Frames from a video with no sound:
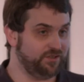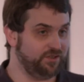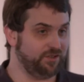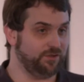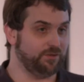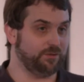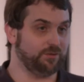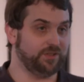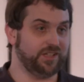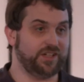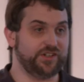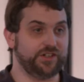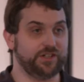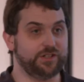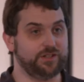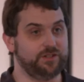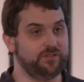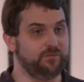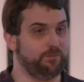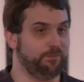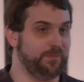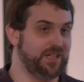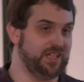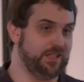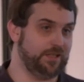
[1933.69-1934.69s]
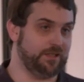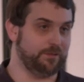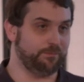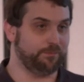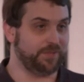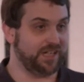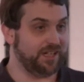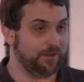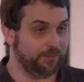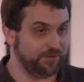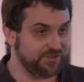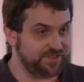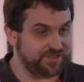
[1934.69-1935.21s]
to your live £1
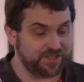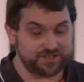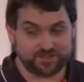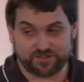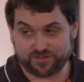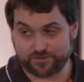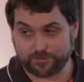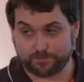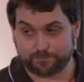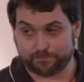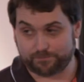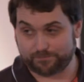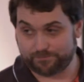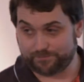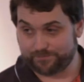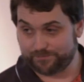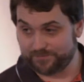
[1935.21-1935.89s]
million system.